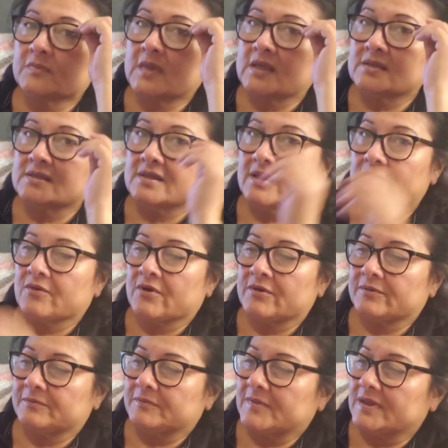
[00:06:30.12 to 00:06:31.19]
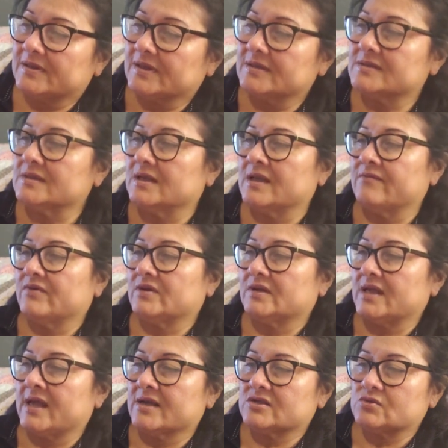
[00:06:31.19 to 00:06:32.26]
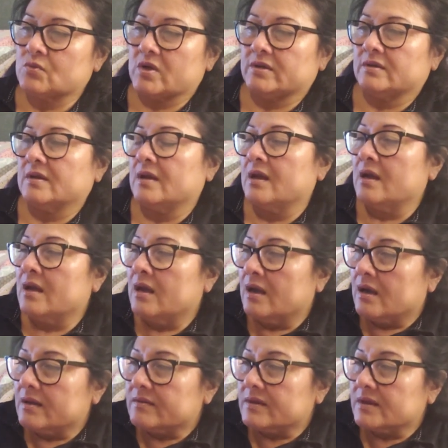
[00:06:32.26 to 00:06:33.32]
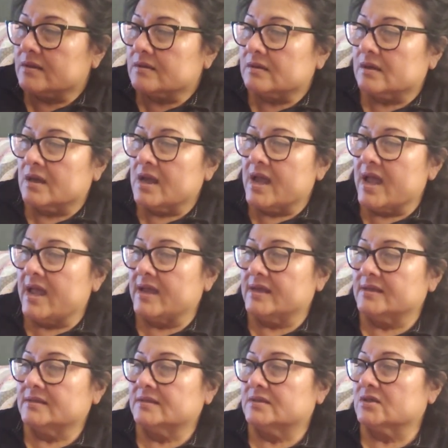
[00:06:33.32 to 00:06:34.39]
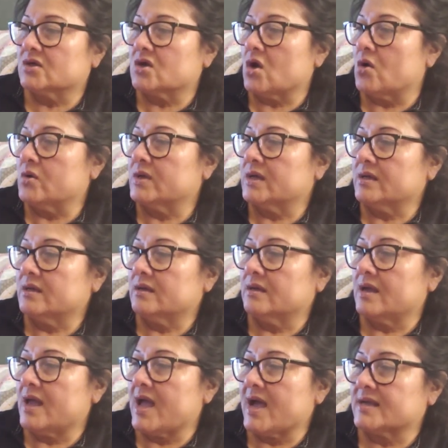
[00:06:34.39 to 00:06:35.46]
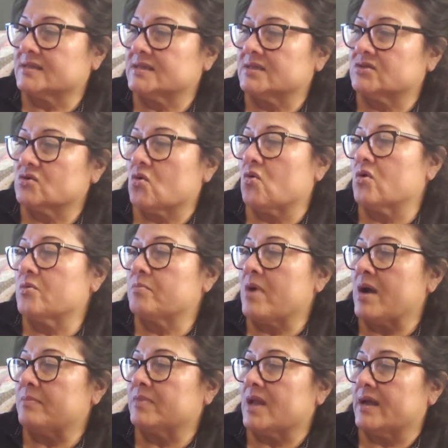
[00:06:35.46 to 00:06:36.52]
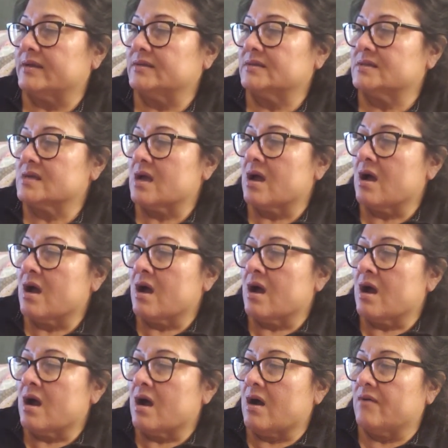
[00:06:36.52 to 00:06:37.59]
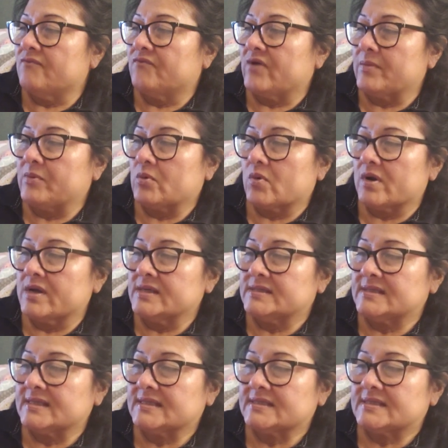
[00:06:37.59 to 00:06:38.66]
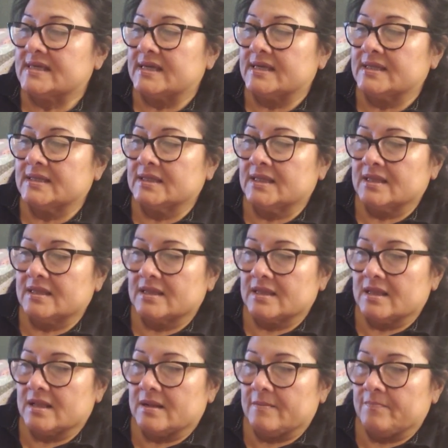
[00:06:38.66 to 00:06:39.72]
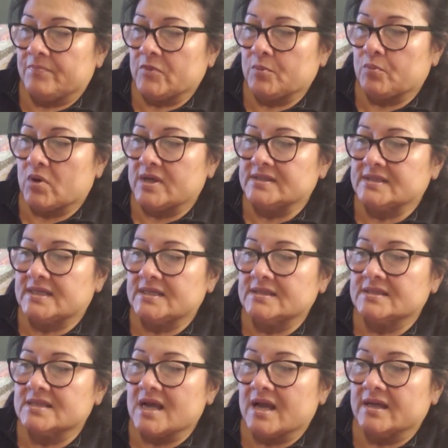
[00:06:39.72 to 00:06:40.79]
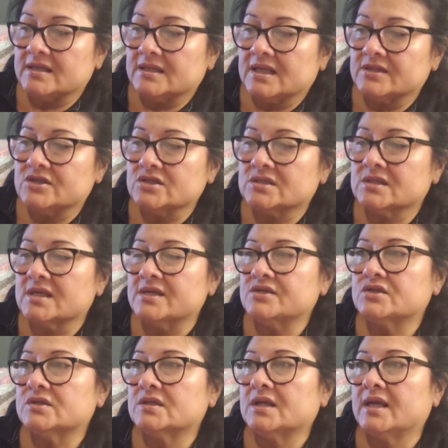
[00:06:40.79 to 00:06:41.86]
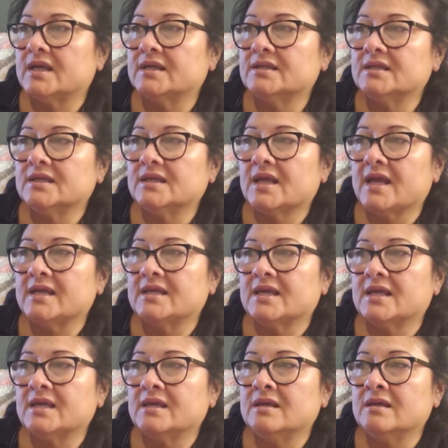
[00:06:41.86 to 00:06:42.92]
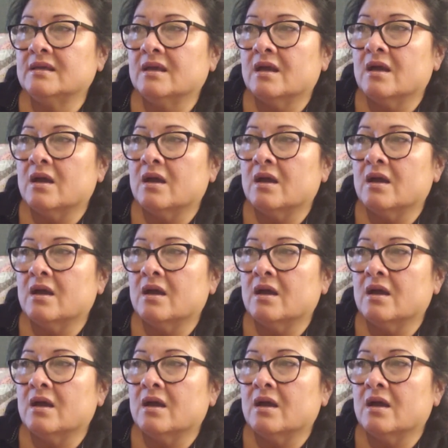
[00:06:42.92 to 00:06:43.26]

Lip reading: can't see that grid. I think it's 11. X1. And Dakota Access Oil Pipelines. On February 16, the president signed legislation ending a key